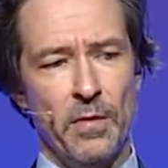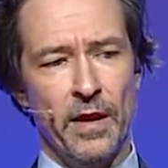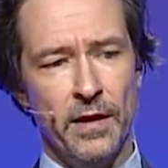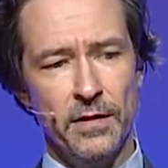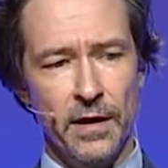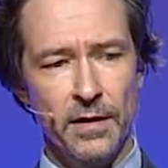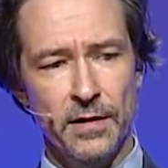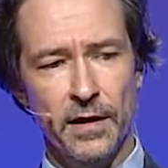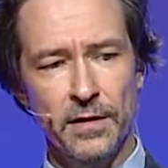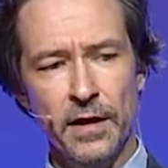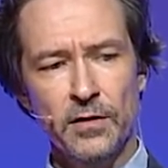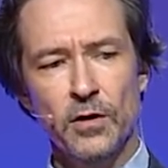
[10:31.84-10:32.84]

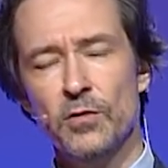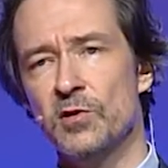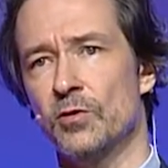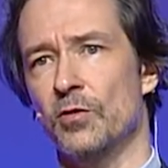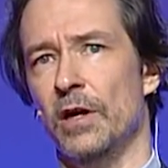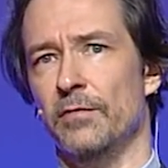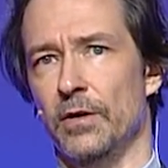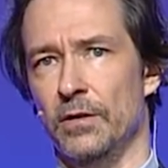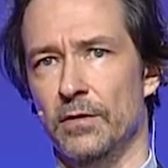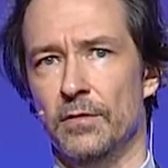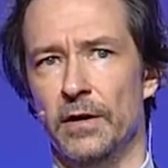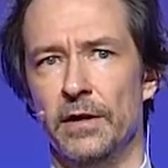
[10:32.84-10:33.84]
And then you use a driver,
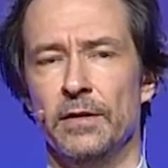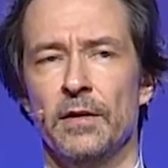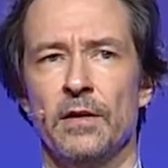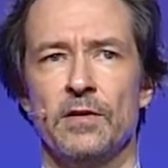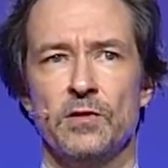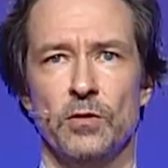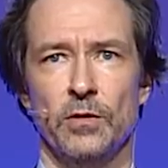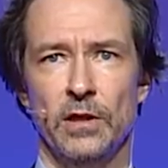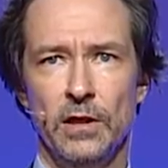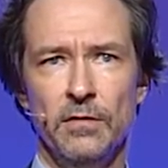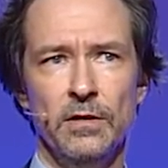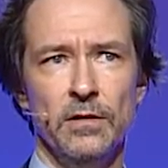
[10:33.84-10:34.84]
right? So
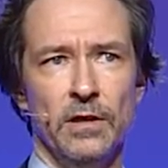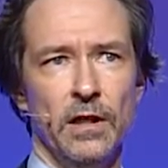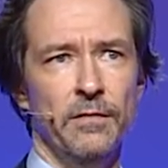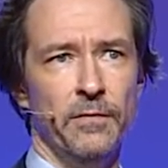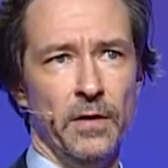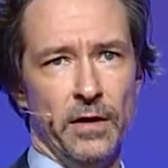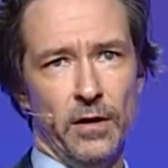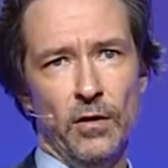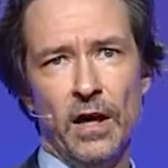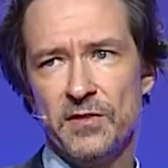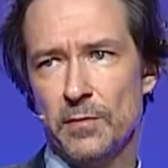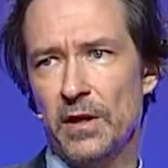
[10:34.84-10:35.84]
even if you
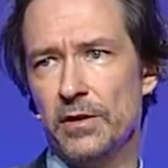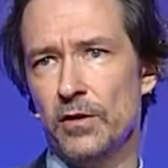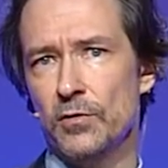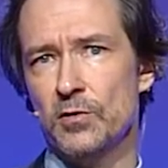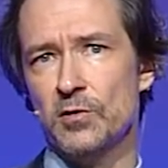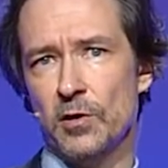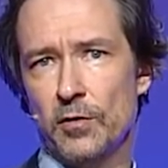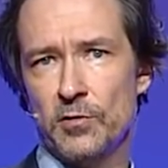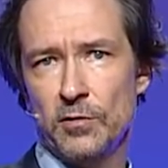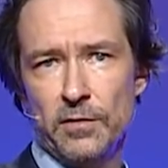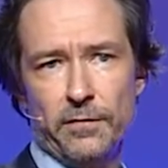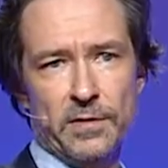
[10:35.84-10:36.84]
have some other users who are
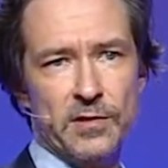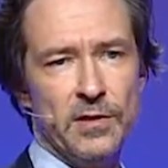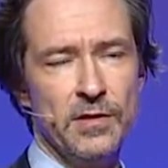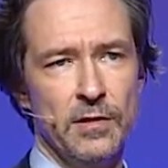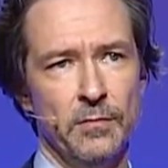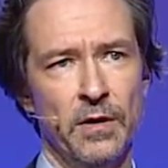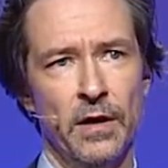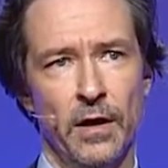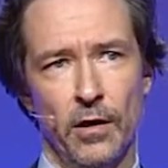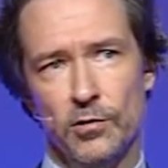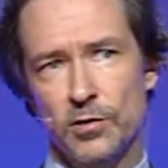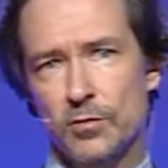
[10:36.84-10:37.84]
using different system,
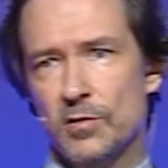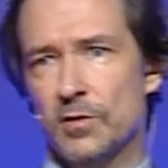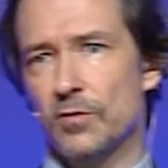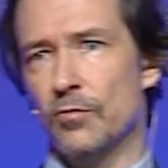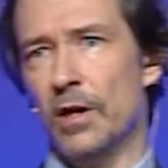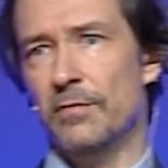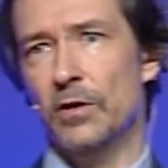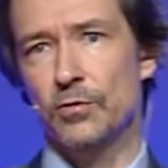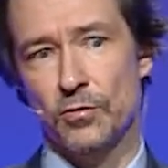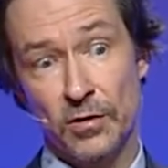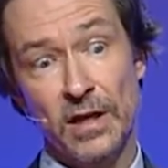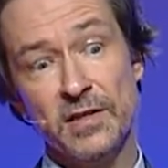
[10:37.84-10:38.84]
you just use the driver
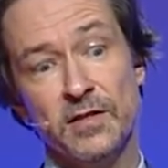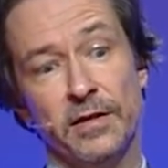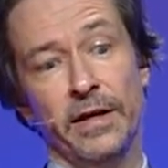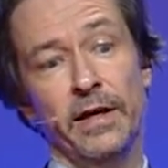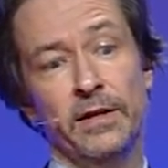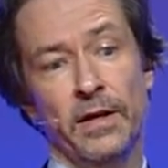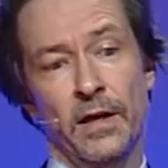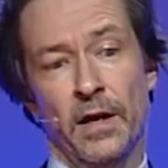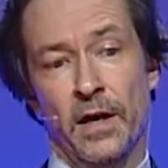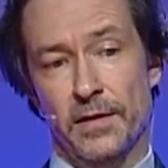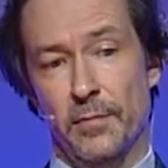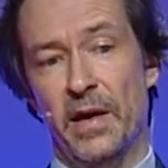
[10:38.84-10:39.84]
to translate
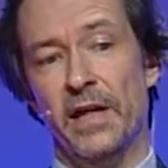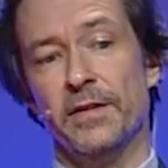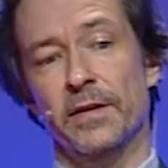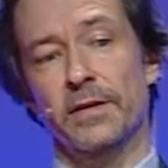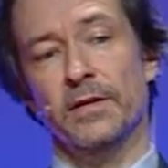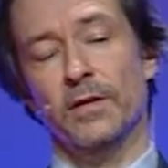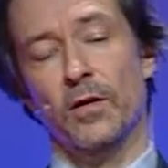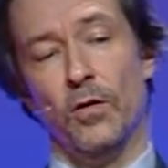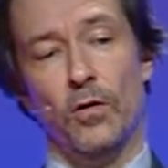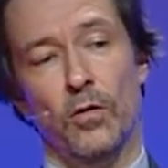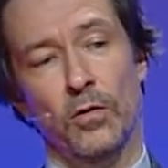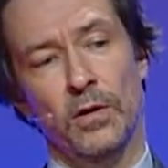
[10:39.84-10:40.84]
the method
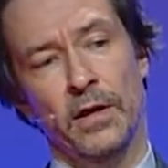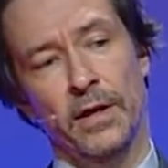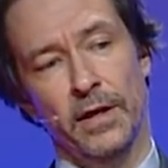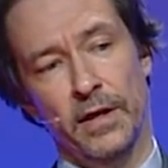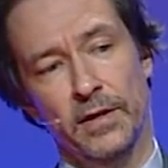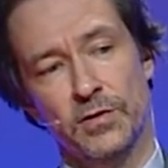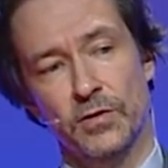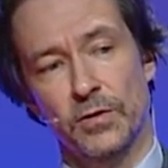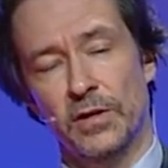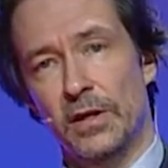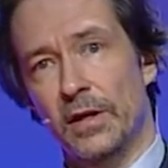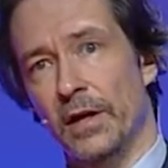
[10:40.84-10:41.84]
call into
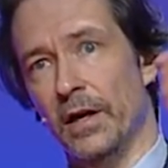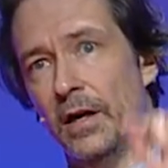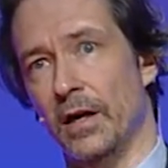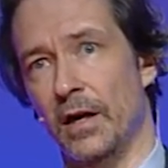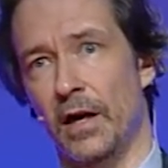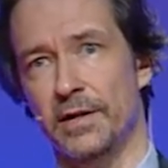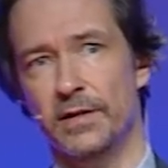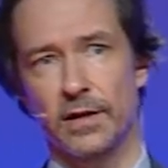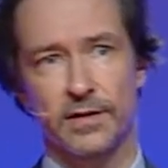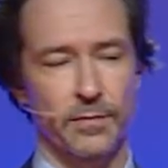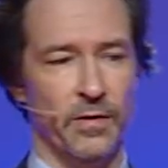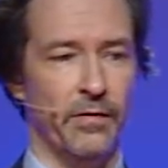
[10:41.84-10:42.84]
the
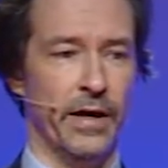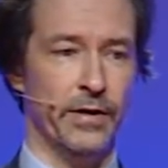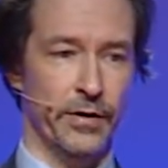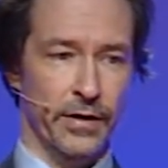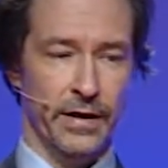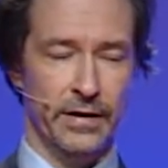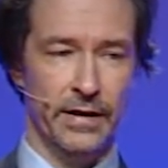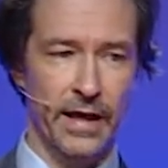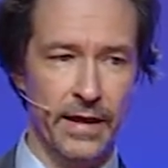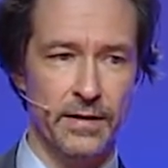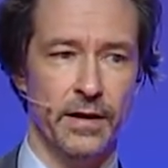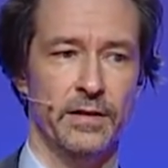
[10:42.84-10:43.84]
identity provider and
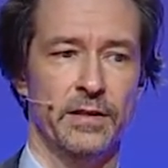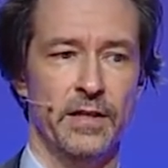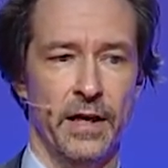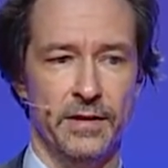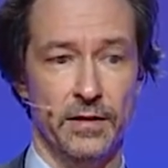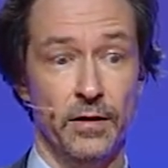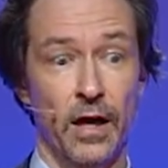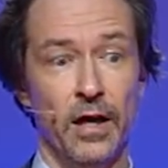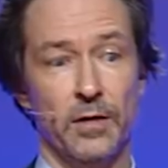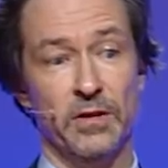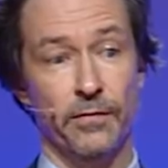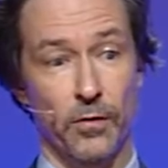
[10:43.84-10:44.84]
get the DID
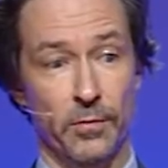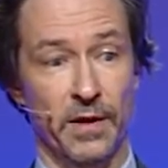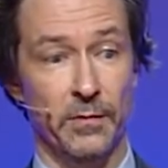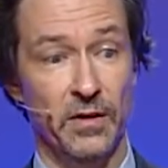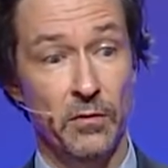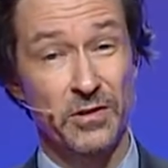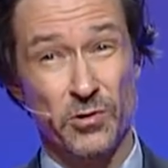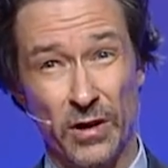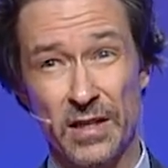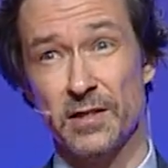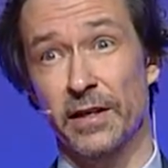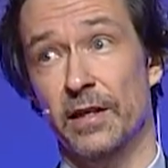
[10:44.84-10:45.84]
document from them. They will
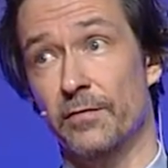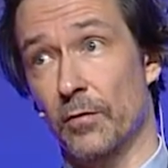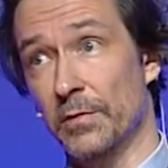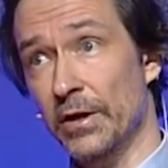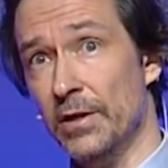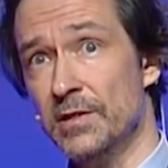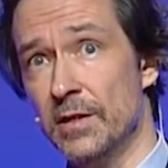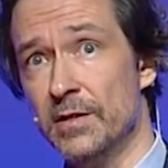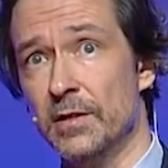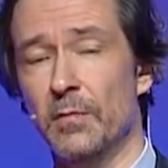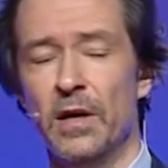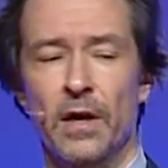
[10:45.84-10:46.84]
translate from their
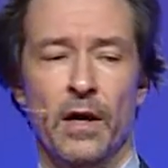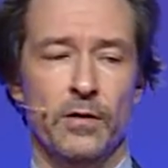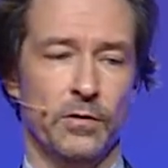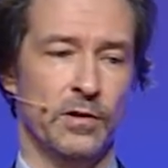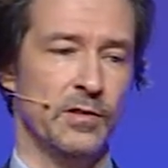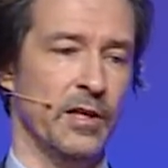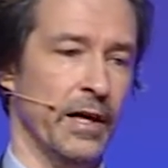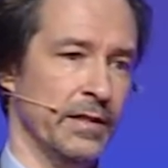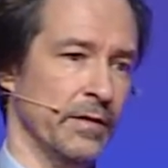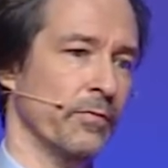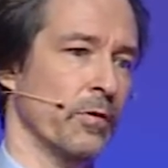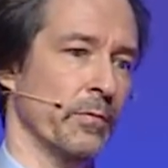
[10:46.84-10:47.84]
system to the
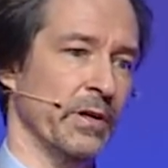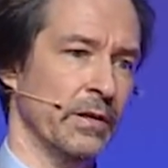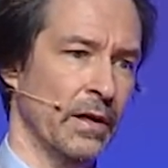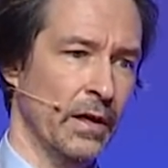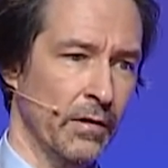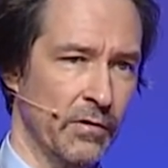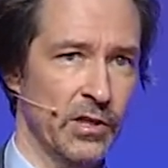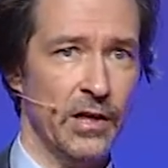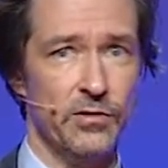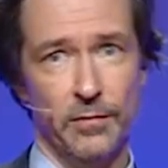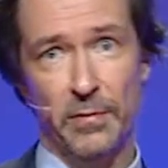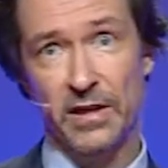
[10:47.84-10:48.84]
DID format, which
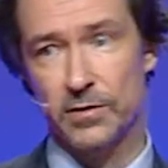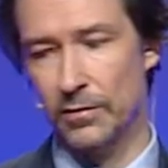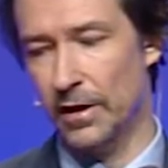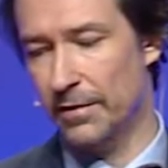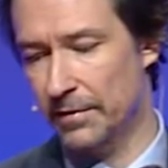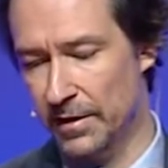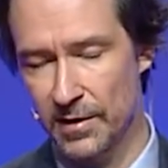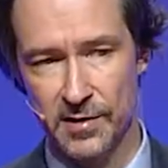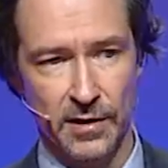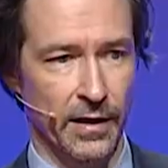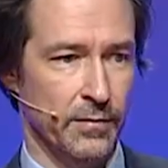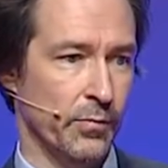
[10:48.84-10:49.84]
actually makes your life
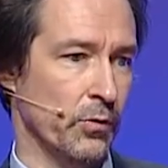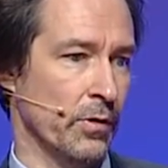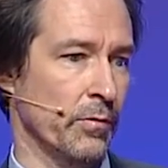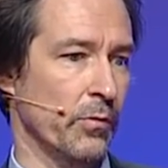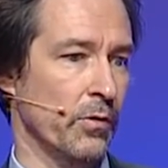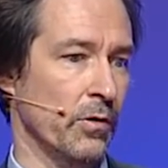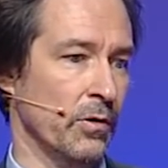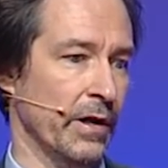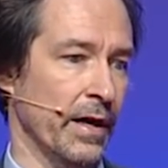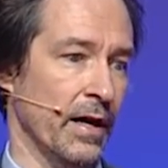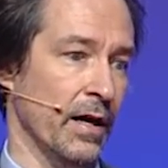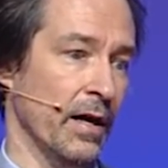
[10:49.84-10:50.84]
easy and portable
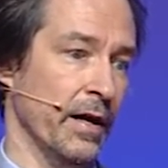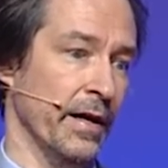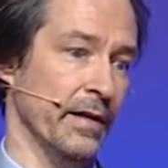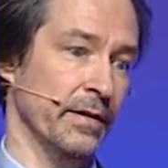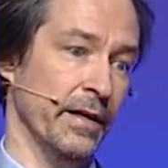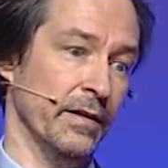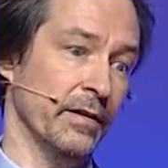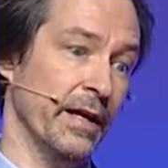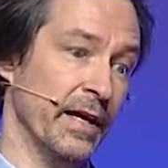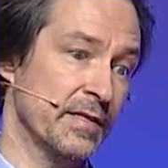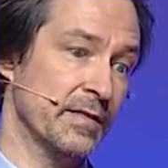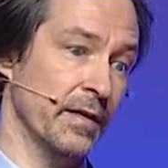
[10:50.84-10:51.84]
and
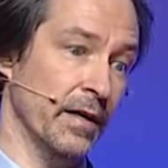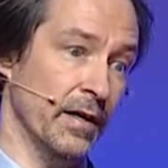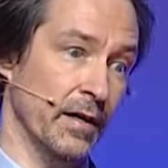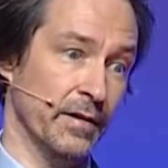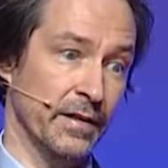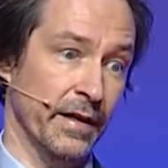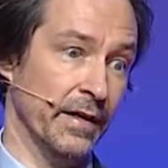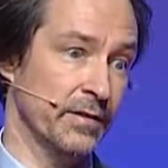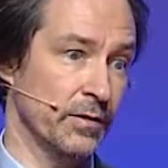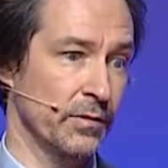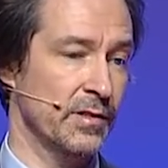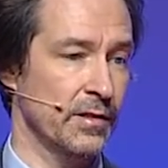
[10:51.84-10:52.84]
less
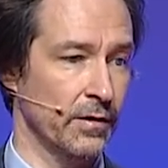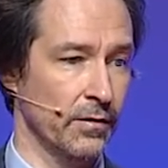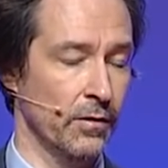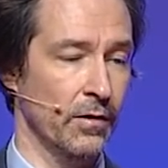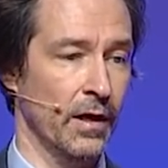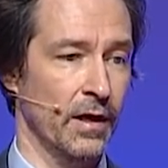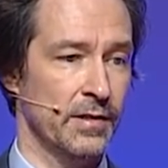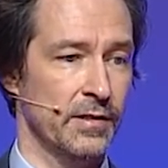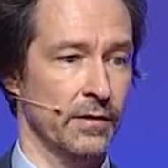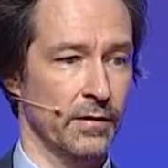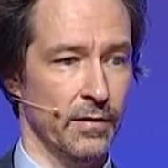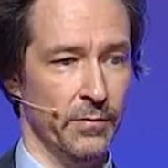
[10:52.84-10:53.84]
connected to a
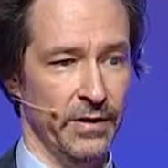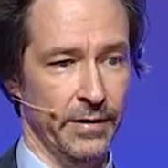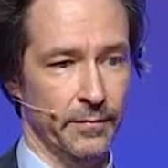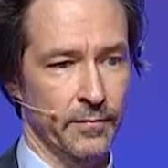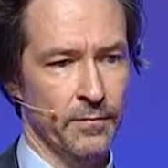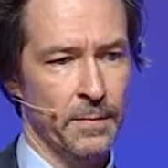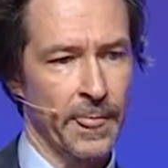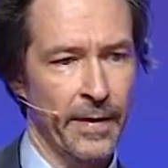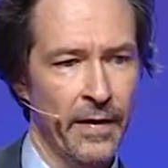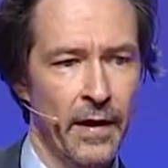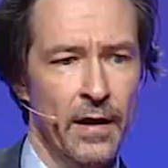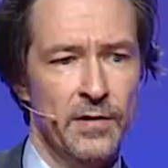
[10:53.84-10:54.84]
single company.
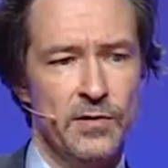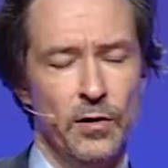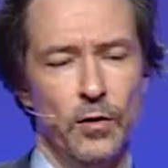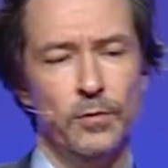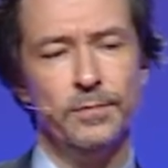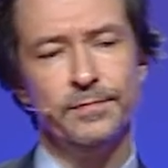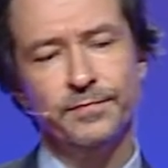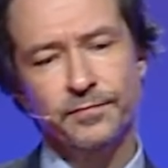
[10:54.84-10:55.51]
So